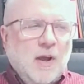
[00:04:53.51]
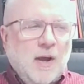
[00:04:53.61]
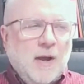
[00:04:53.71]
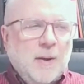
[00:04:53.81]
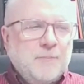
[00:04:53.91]

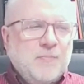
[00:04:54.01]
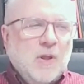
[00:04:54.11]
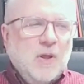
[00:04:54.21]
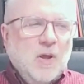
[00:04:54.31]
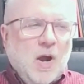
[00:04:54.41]

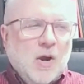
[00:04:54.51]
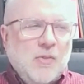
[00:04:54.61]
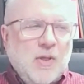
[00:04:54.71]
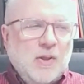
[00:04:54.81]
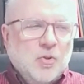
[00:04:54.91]
are
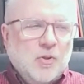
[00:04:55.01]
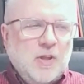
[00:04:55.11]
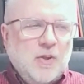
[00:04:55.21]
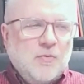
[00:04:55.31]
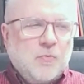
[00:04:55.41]
they
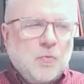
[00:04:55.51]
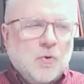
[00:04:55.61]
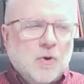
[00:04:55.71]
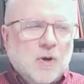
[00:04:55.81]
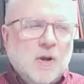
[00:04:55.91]
looking
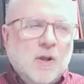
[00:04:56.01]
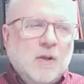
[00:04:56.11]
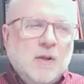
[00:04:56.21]
for